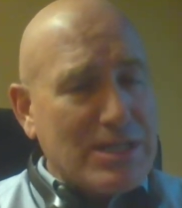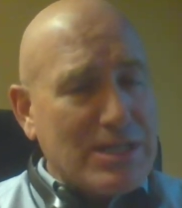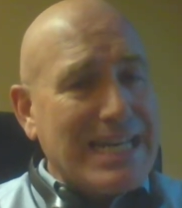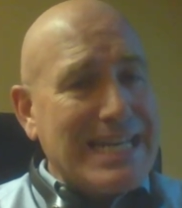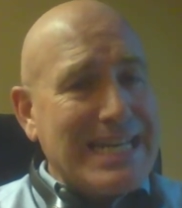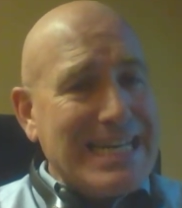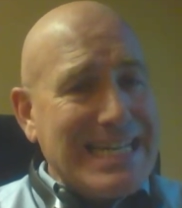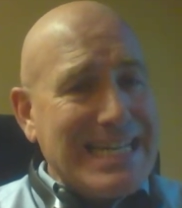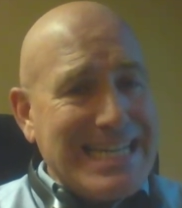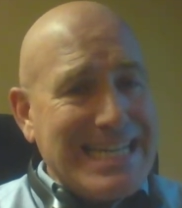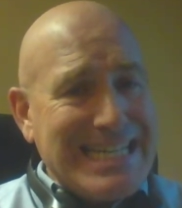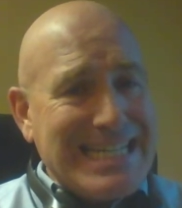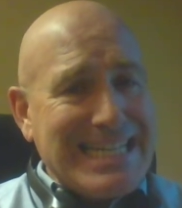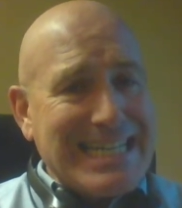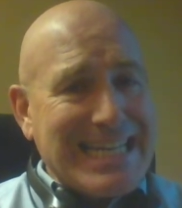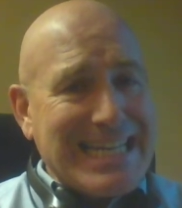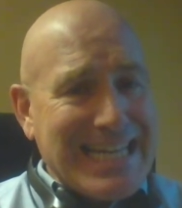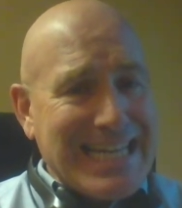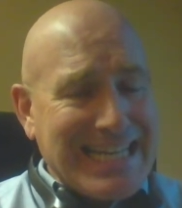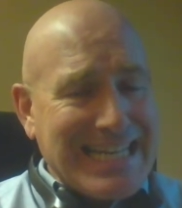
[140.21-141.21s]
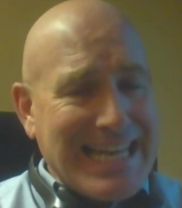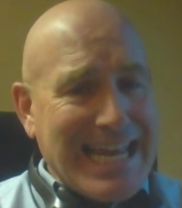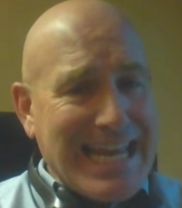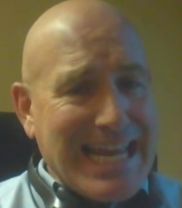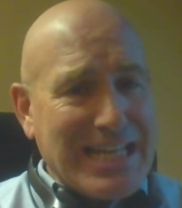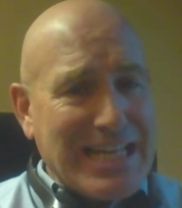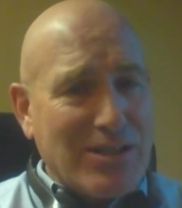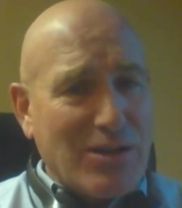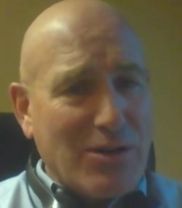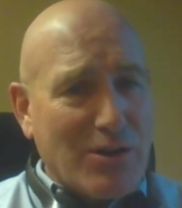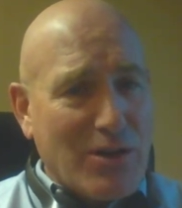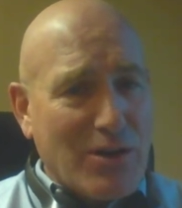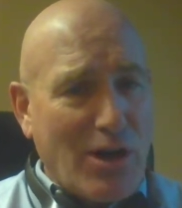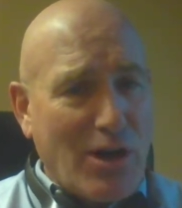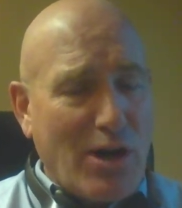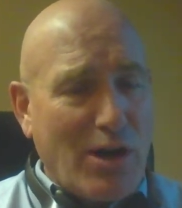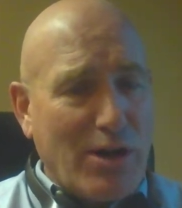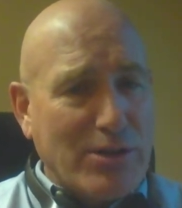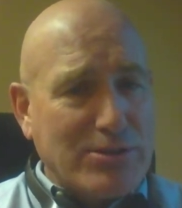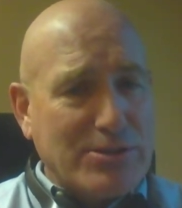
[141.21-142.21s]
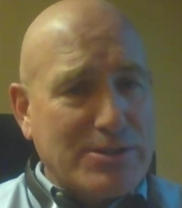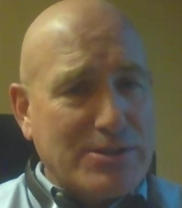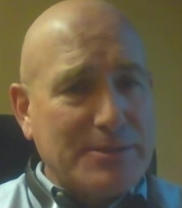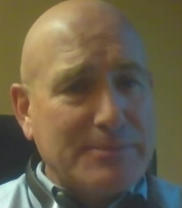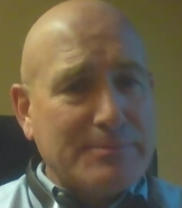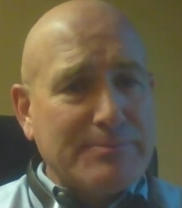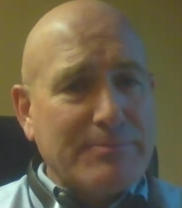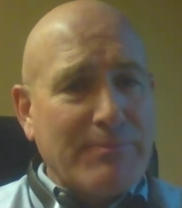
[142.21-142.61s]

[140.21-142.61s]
and need to contain their cost.